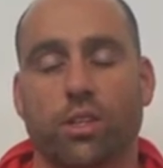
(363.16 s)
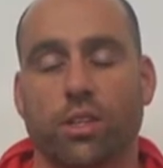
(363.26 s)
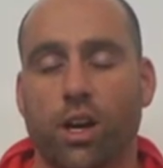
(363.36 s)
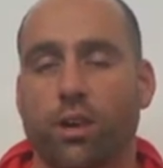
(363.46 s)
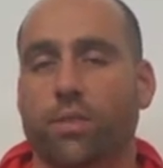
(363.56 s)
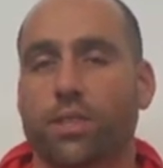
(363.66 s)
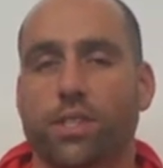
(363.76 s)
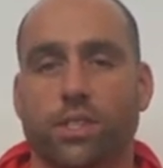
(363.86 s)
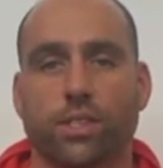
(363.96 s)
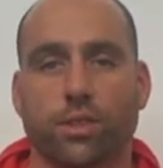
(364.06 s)
in our
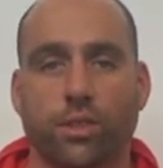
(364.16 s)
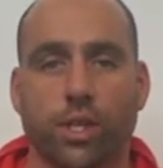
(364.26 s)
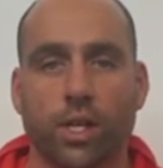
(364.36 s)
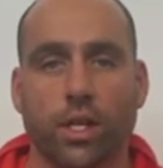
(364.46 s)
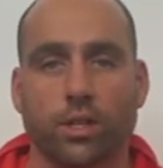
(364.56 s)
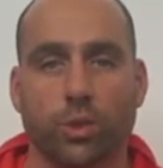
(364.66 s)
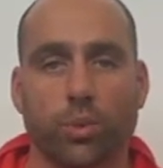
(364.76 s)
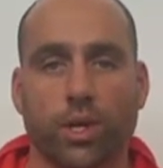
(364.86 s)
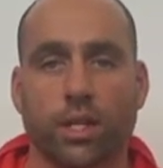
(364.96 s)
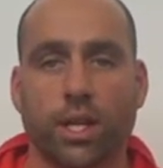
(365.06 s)
conference is to
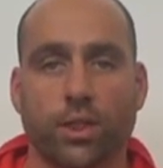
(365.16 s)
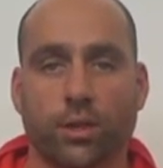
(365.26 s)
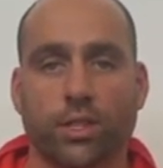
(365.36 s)
play in that